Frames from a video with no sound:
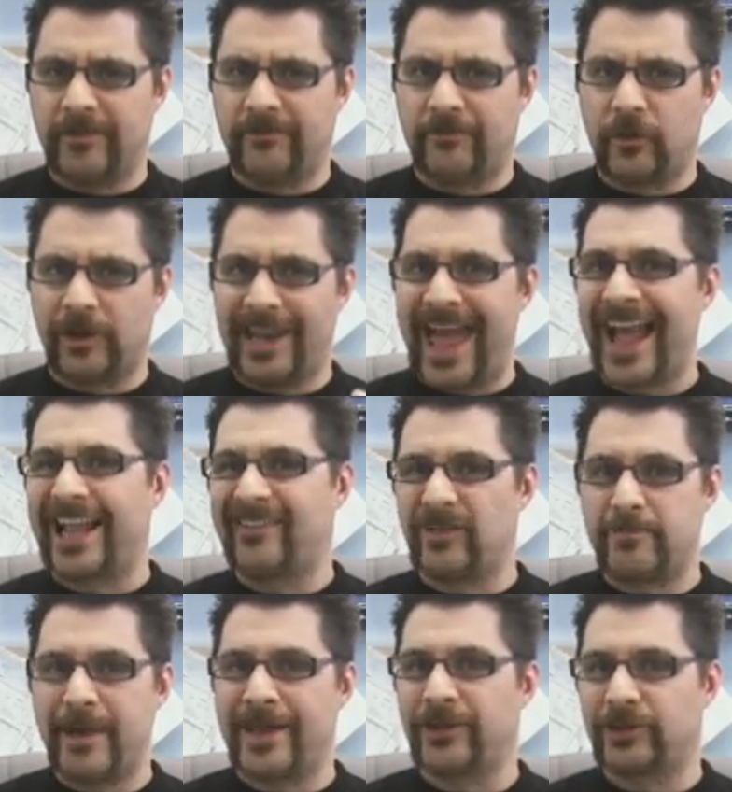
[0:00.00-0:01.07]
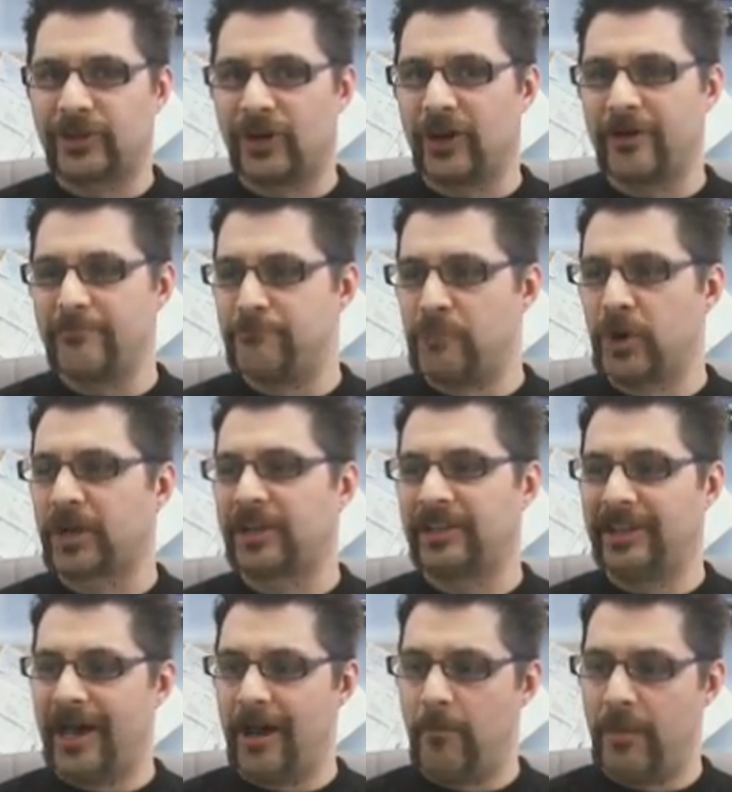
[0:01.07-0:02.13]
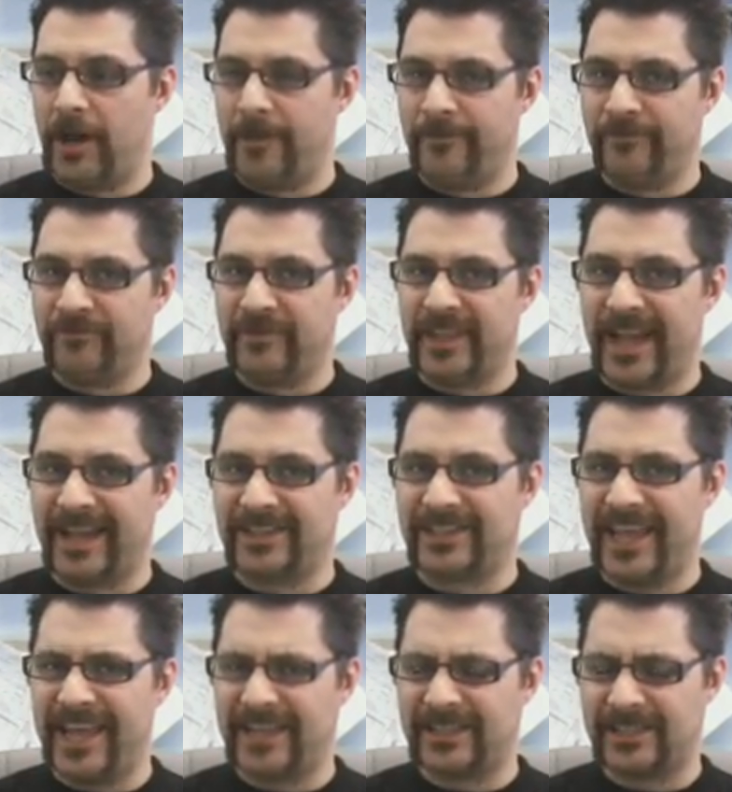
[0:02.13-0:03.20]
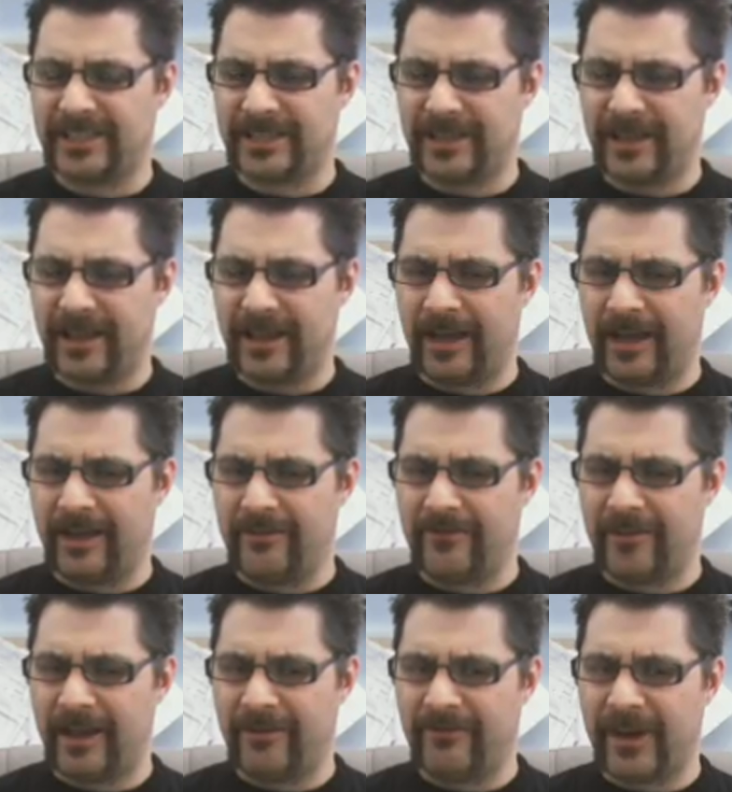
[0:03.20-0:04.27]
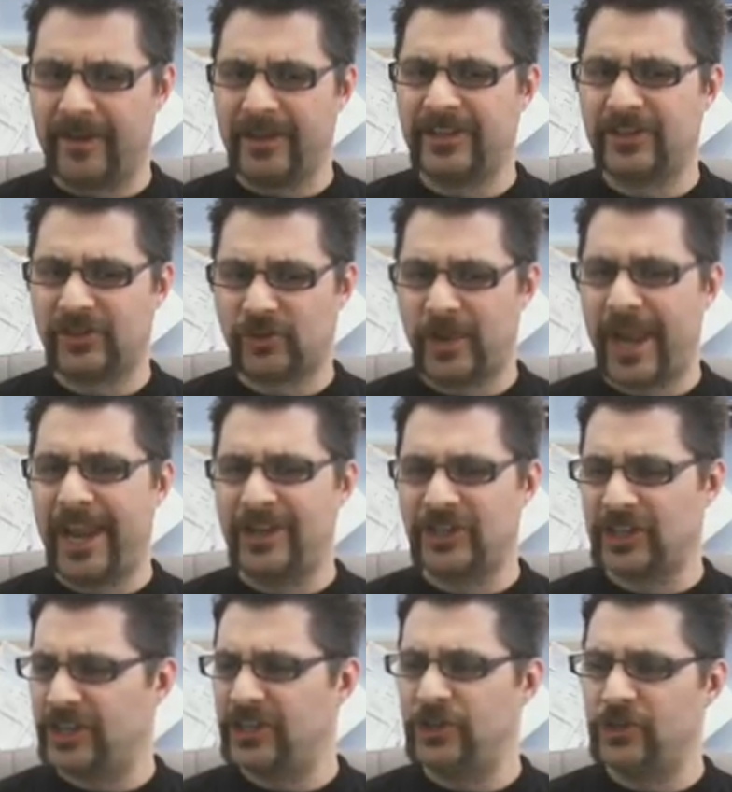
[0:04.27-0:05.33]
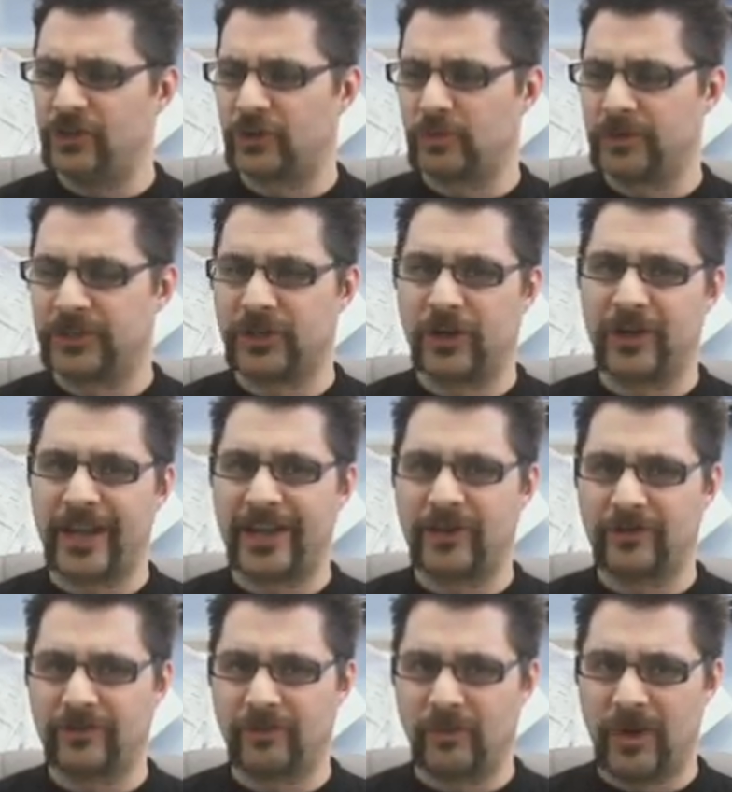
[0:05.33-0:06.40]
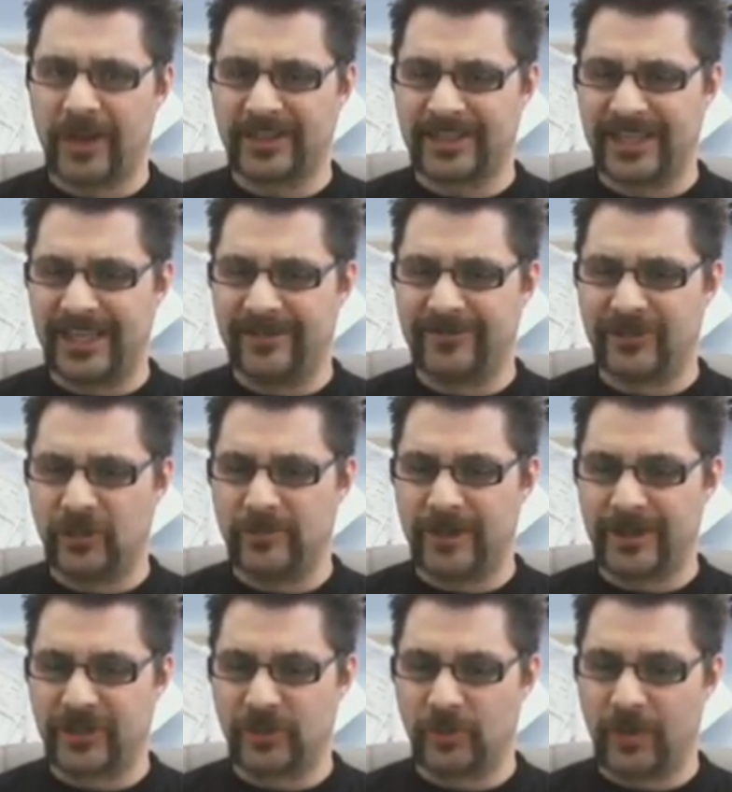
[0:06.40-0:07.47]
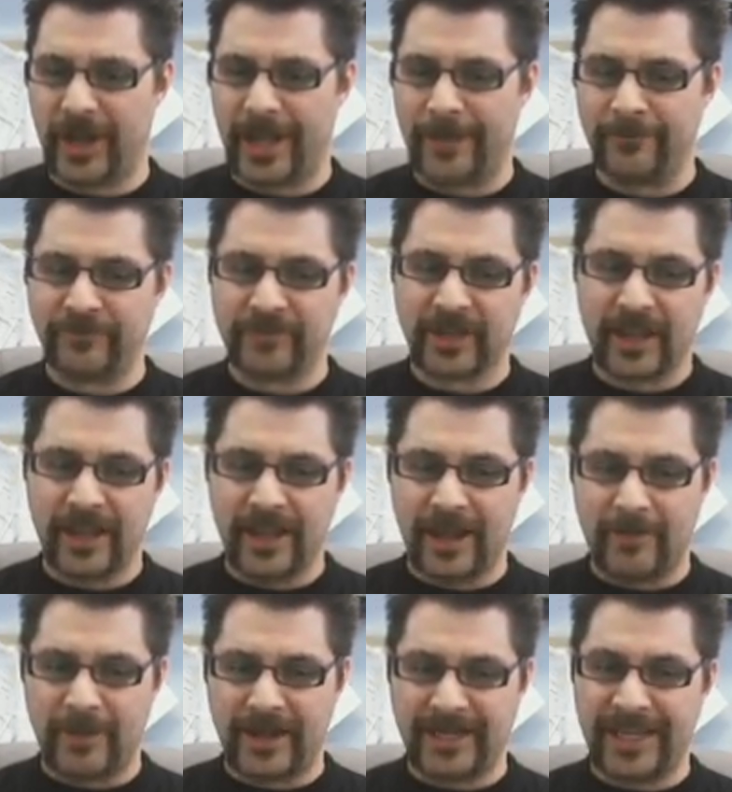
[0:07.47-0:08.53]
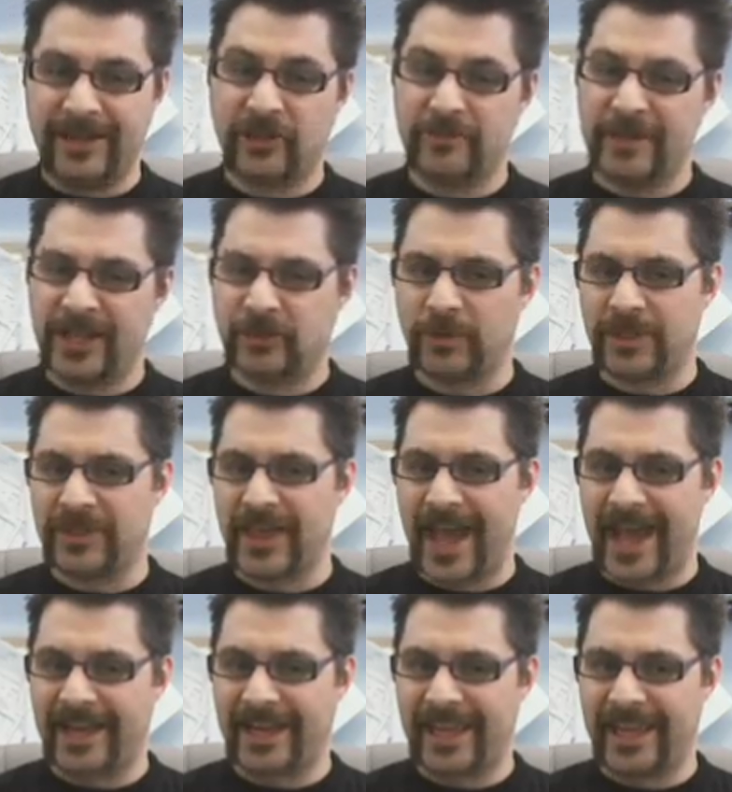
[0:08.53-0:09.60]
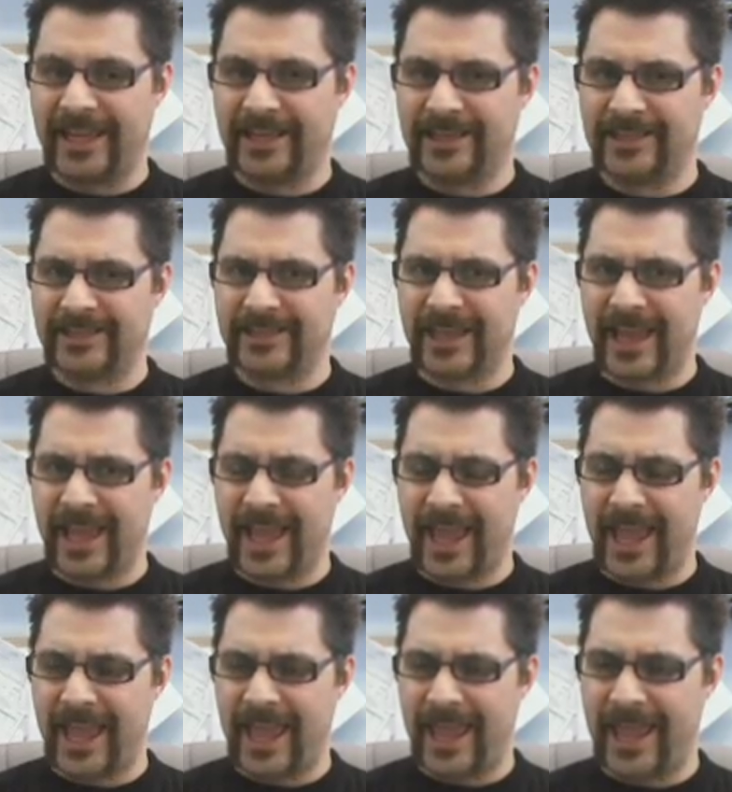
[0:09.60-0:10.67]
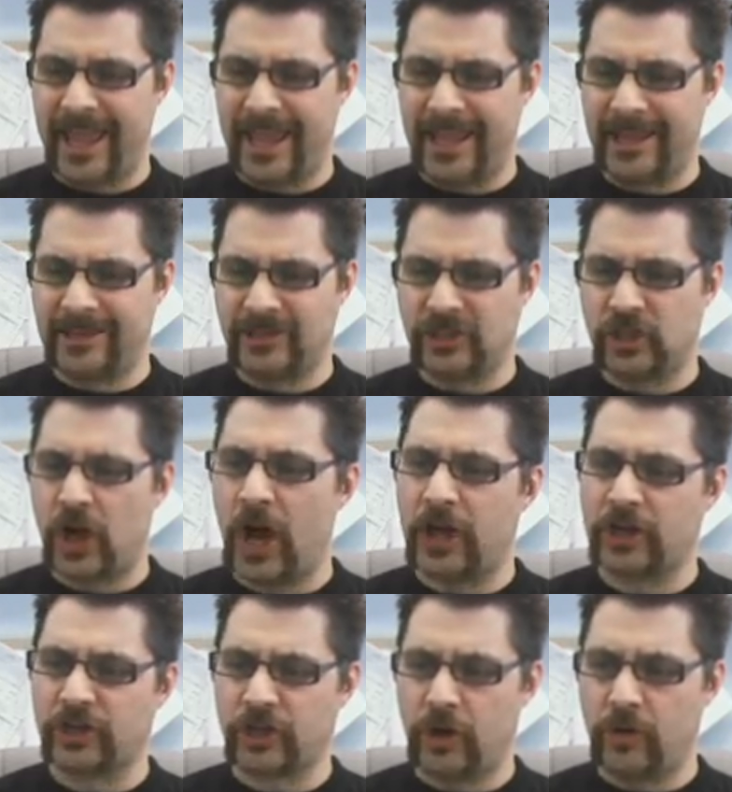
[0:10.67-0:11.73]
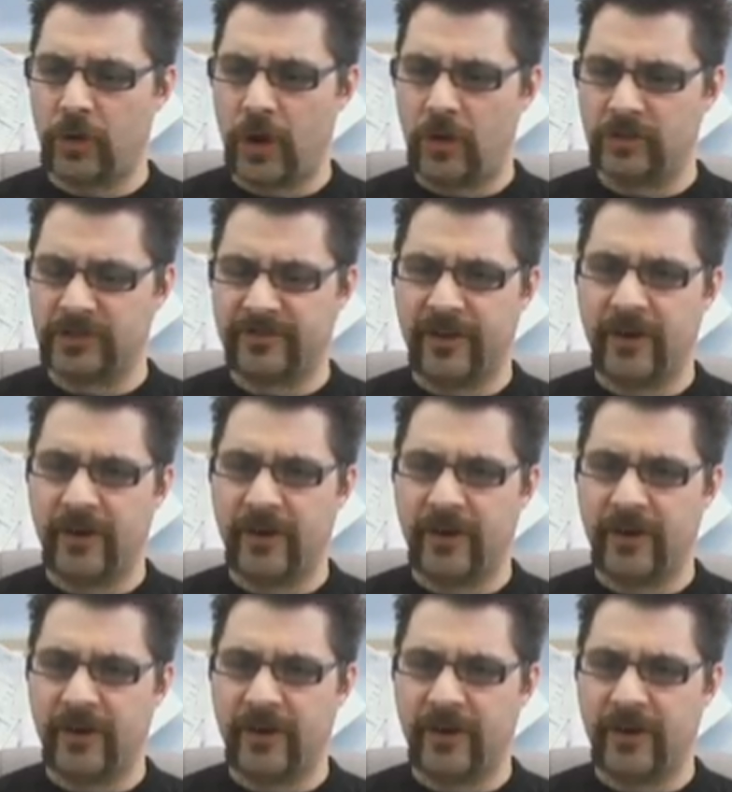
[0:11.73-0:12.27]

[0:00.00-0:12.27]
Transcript: for lack of a better term, book club that takes a very strange and unusual turn. I don't want to give too much away. But intermixed with that is a talk show host,